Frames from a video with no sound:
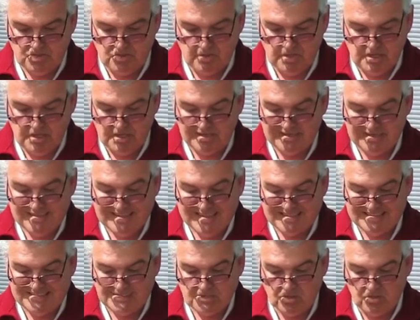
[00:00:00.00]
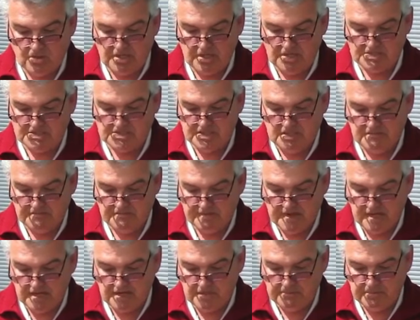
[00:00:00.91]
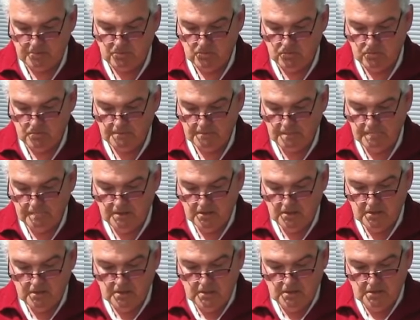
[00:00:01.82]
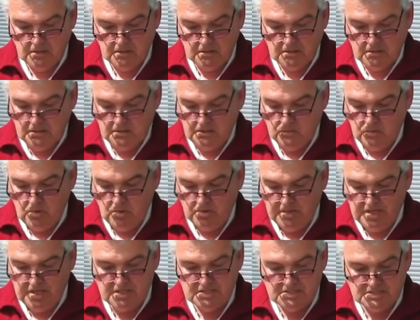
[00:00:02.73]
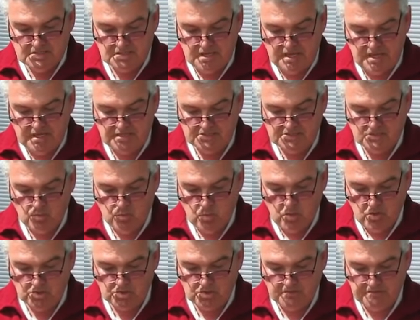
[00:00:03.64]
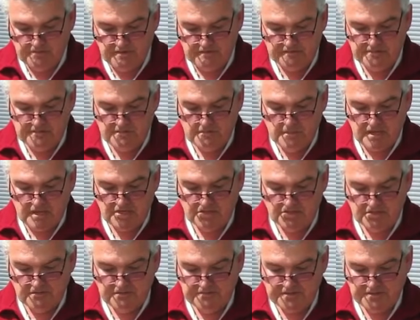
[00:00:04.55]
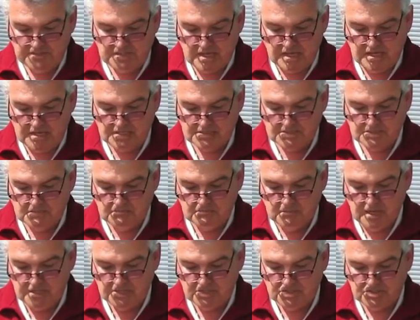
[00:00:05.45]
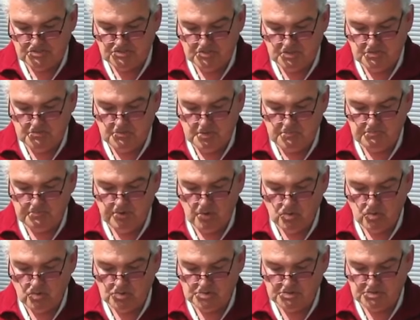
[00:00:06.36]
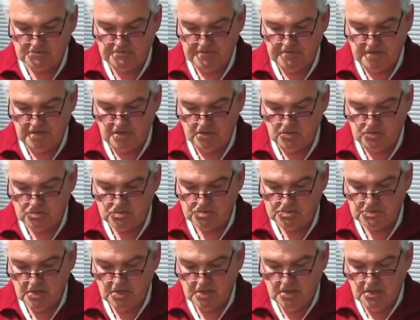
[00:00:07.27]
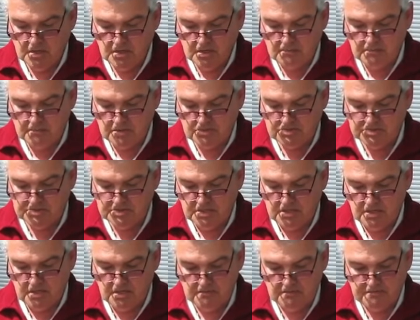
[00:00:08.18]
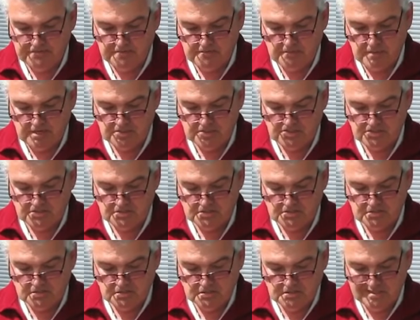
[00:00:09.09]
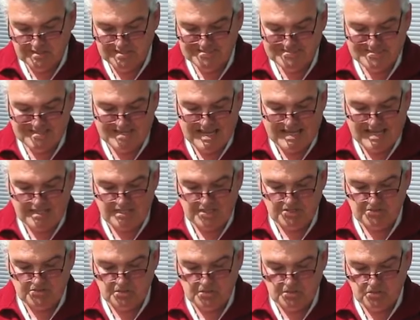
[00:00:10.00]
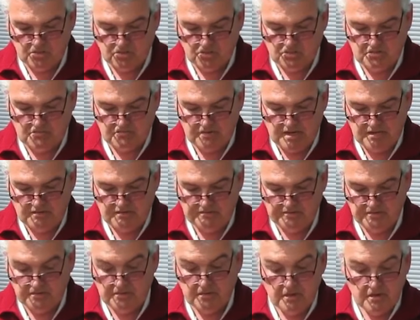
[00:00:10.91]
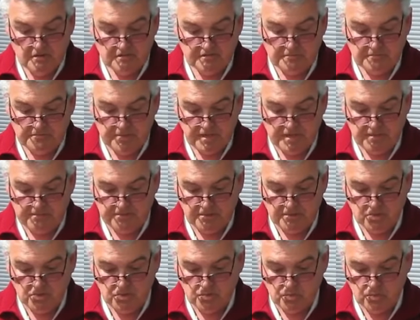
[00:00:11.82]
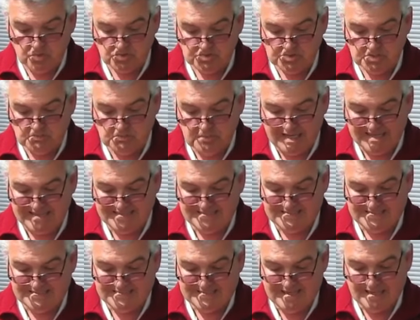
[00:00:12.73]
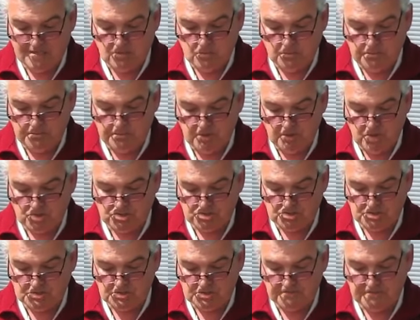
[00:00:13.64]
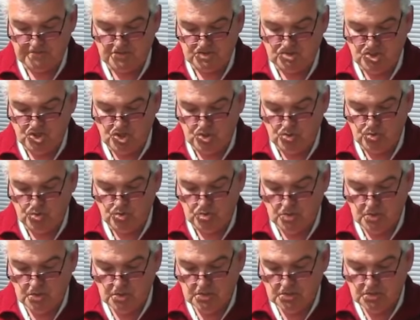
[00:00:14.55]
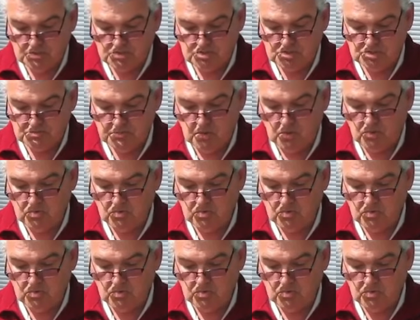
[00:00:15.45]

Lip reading: it is not easily available. While the internet is awash with information for dealers and mainstream importers of vehicles, most of the information is inaccurate or irrelevant for people who want to make a single purchase of a new, small